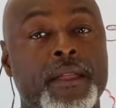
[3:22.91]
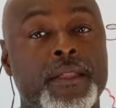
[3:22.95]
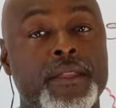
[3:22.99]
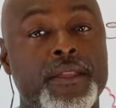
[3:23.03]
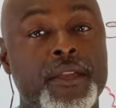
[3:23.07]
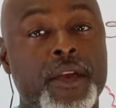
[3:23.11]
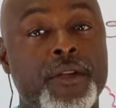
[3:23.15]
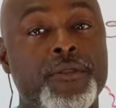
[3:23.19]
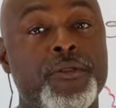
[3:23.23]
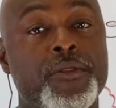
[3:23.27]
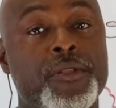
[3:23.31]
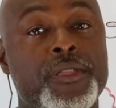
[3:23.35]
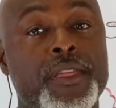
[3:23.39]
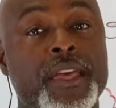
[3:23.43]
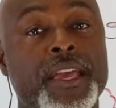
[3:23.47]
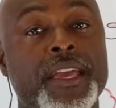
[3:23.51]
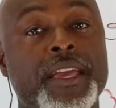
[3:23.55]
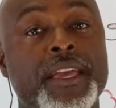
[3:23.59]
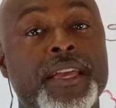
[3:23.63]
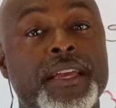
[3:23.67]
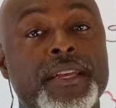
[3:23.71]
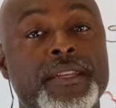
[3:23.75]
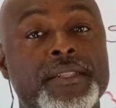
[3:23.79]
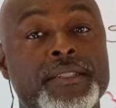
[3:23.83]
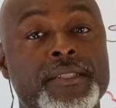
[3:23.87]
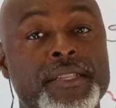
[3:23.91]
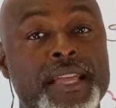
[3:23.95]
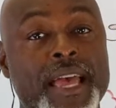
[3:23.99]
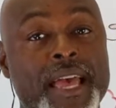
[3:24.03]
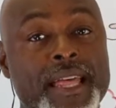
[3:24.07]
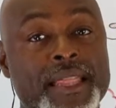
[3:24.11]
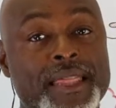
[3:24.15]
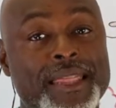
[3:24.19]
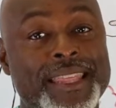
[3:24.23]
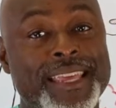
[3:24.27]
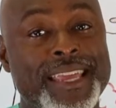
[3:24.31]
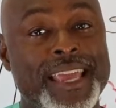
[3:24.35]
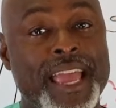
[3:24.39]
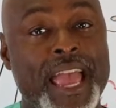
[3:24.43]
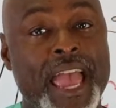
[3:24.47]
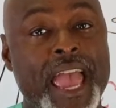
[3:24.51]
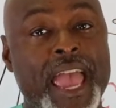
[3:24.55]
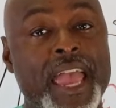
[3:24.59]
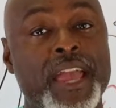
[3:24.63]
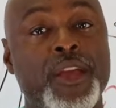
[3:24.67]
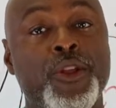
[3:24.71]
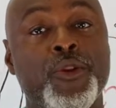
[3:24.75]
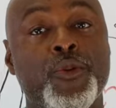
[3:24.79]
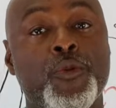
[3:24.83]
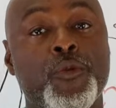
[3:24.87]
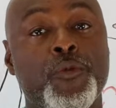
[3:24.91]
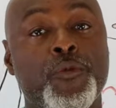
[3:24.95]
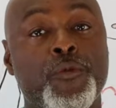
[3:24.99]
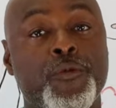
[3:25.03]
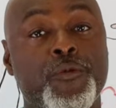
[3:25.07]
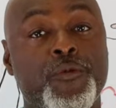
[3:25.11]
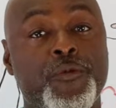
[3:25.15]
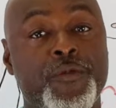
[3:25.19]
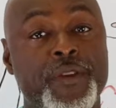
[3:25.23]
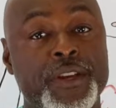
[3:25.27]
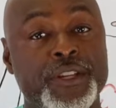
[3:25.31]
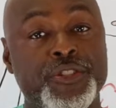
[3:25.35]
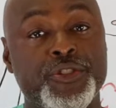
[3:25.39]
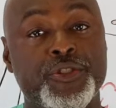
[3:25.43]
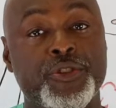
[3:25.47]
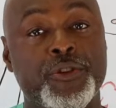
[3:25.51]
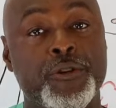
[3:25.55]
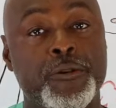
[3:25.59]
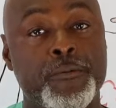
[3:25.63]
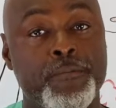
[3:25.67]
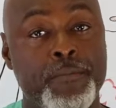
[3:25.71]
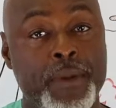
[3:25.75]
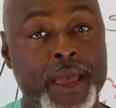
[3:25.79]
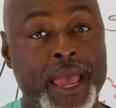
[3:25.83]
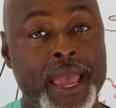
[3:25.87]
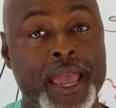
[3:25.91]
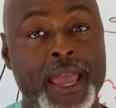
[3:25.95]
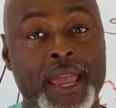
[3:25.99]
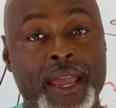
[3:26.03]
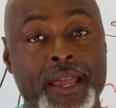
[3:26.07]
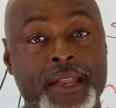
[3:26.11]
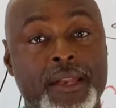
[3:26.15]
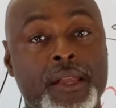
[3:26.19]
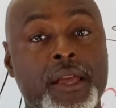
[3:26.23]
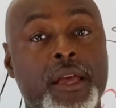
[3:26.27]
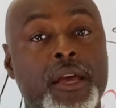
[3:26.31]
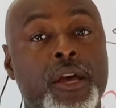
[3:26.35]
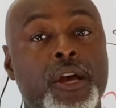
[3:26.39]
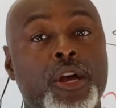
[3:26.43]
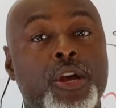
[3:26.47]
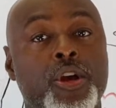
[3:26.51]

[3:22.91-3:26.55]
The other thing is that the anal fissure pain